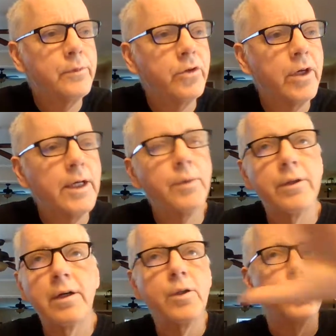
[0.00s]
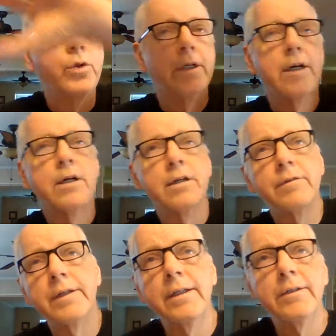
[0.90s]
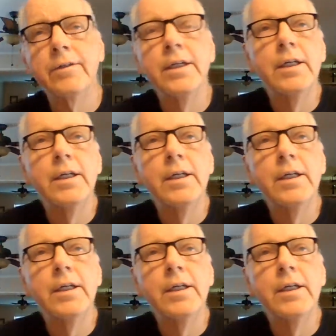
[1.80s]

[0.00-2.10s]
chair with all the wood carvings.